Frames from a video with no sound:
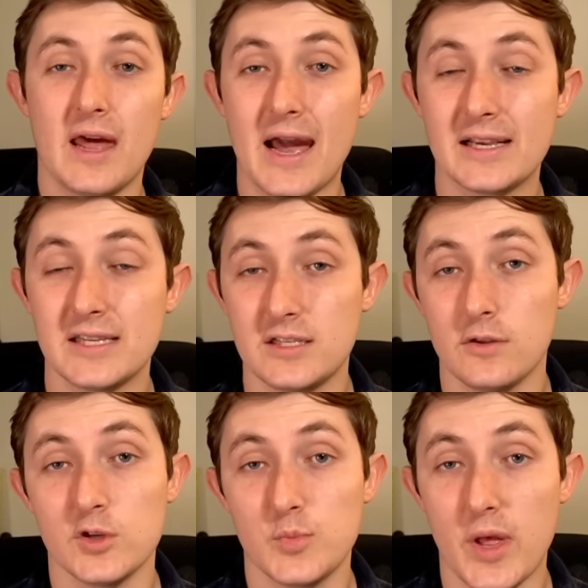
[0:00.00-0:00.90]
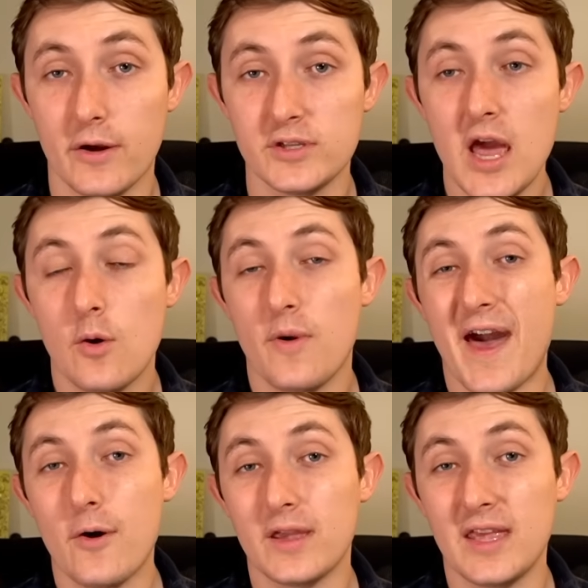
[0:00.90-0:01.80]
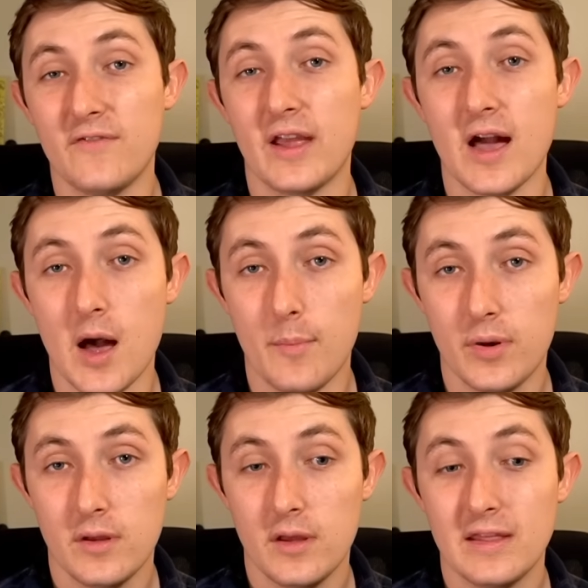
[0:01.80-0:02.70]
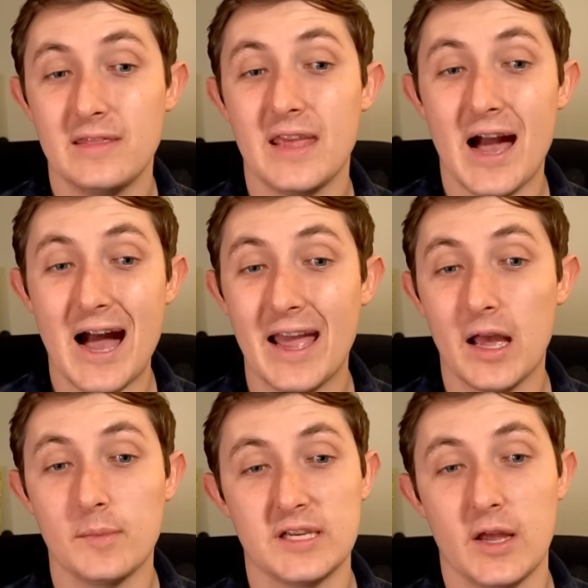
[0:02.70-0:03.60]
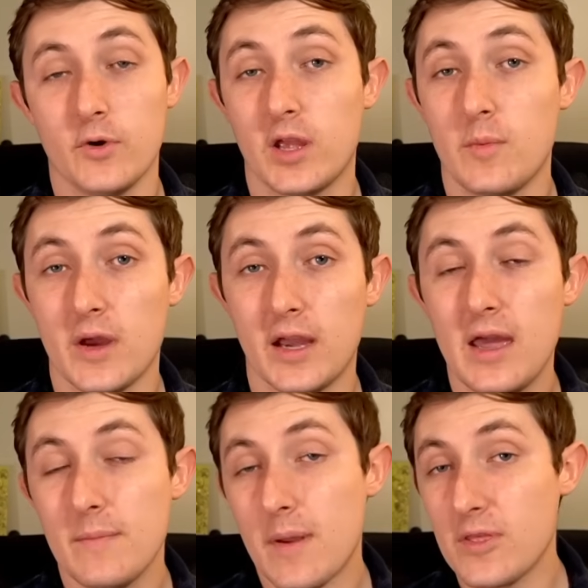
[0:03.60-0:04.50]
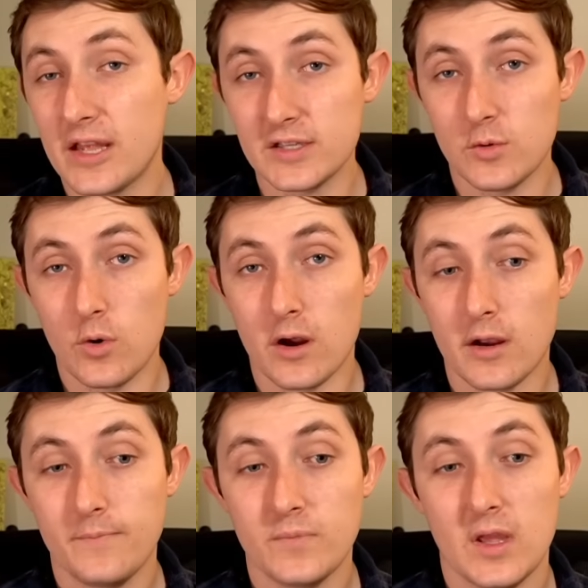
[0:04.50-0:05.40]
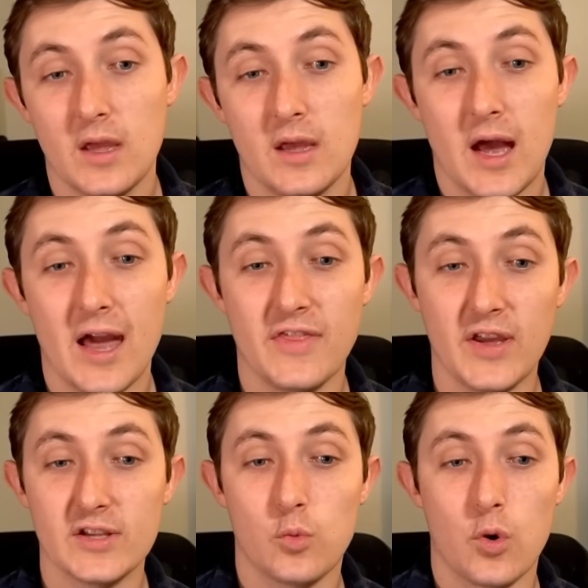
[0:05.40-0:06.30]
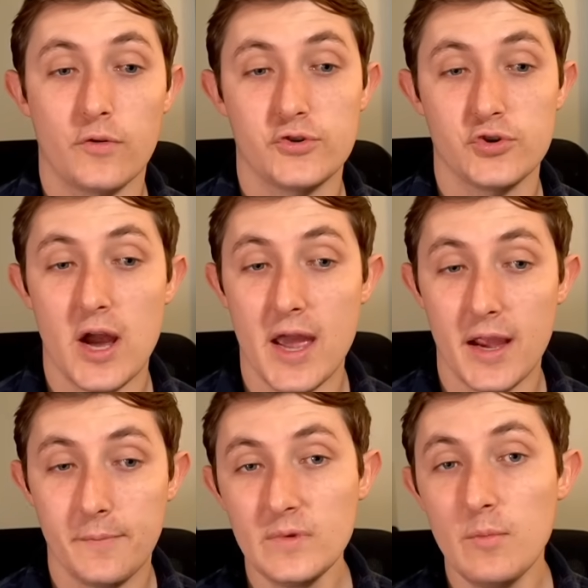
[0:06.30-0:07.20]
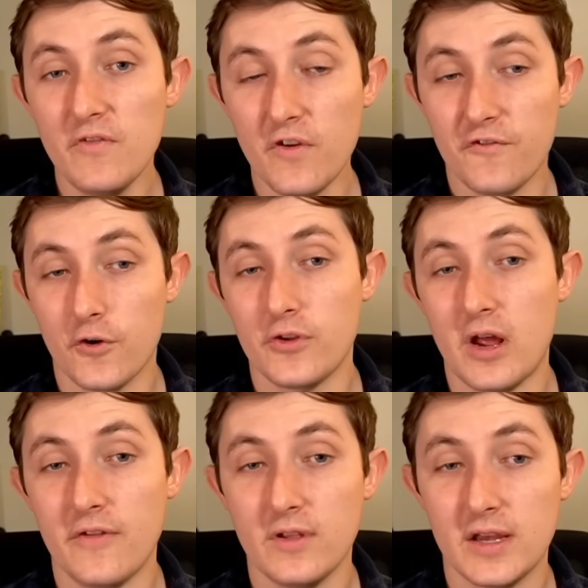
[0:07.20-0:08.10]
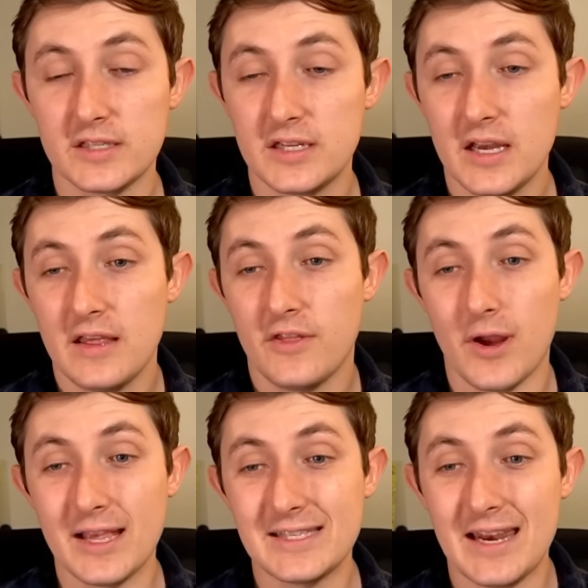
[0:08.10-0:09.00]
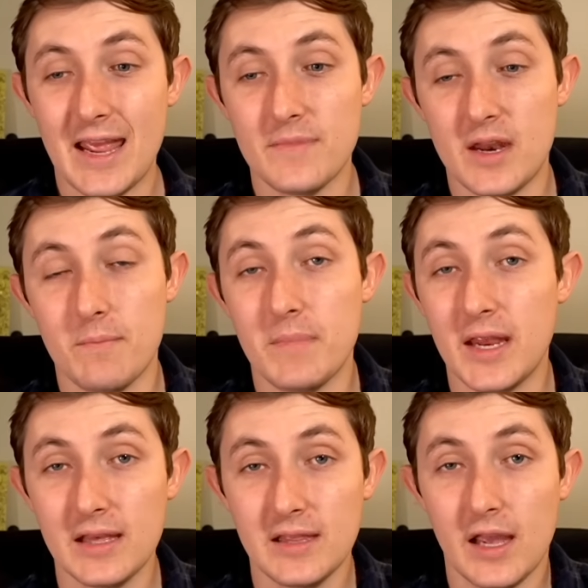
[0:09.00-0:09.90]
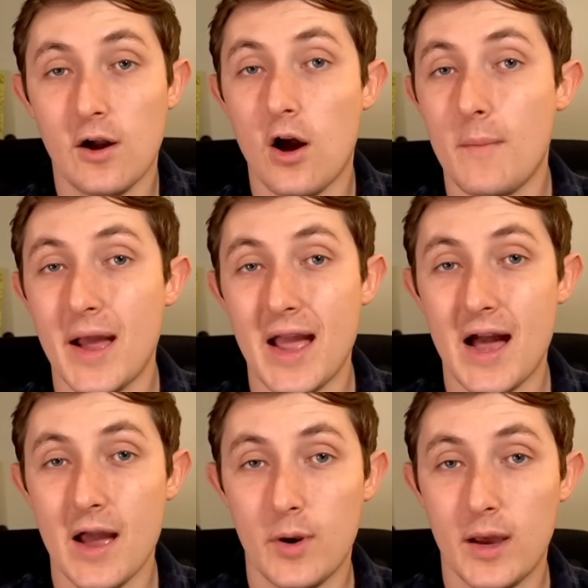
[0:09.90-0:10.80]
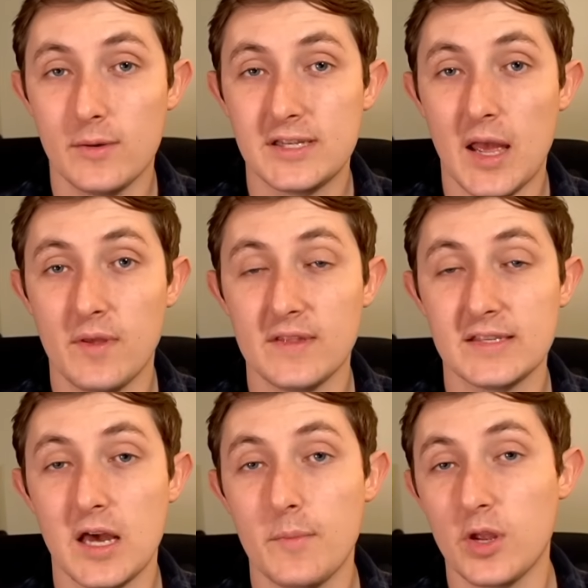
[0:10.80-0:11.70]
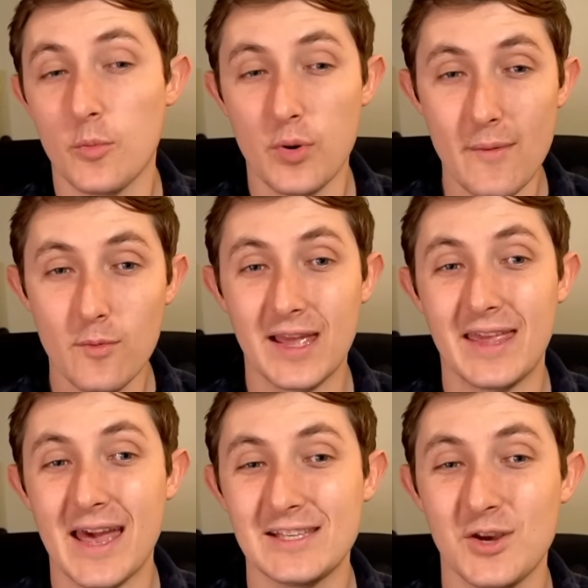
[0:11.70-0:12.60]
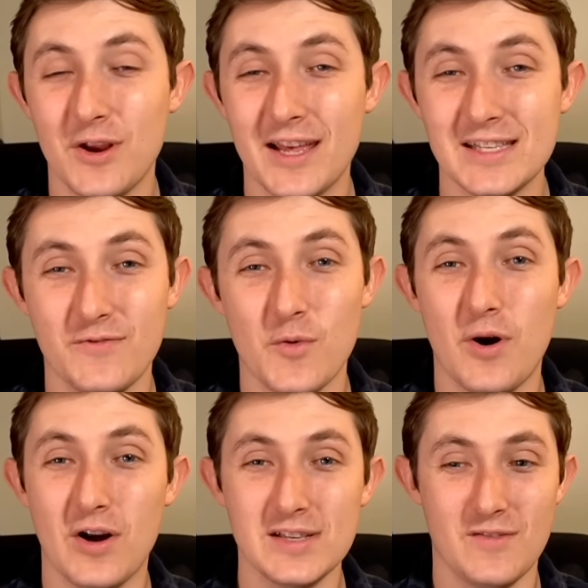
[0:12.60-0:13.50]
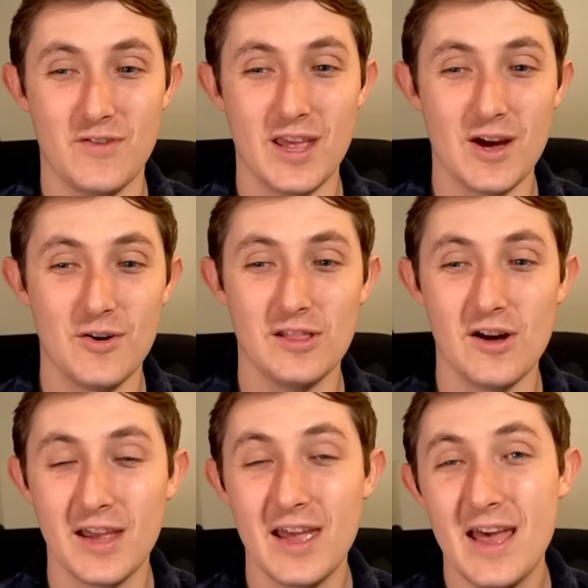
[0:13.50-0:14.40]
access to those players without giving up the high upside rookie pick. Maybe that doesn't work. I think it's worth trying. Moving further down the list, there is a name that immediately caught my eye when I was typing this up, and you can probably guess who it is if you pause the video and look.